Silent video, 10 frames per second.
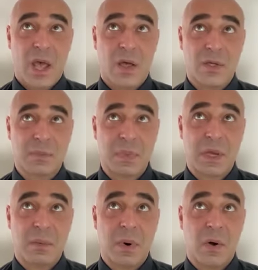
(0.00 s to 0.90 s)

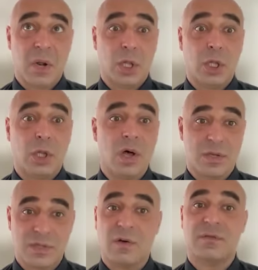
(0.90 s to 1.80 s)
speak about a
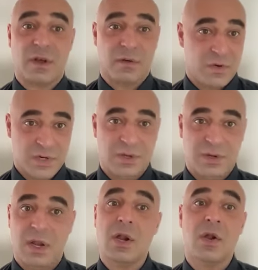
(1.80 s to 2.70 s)
loss of
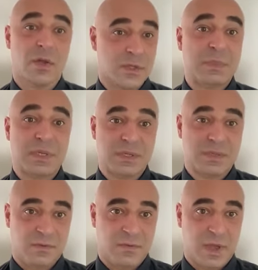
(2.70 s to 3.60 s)
diversity, not
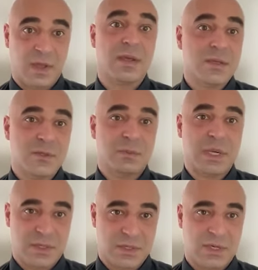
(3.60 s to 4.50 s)
specific
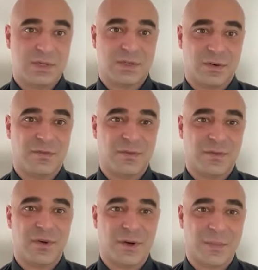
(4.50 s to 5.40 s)
species of
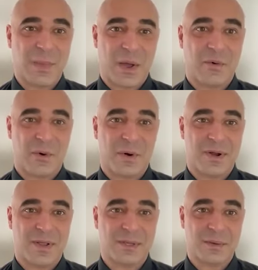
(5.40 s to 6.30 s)

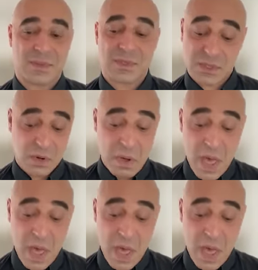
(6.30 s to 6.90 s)
microorganisms. So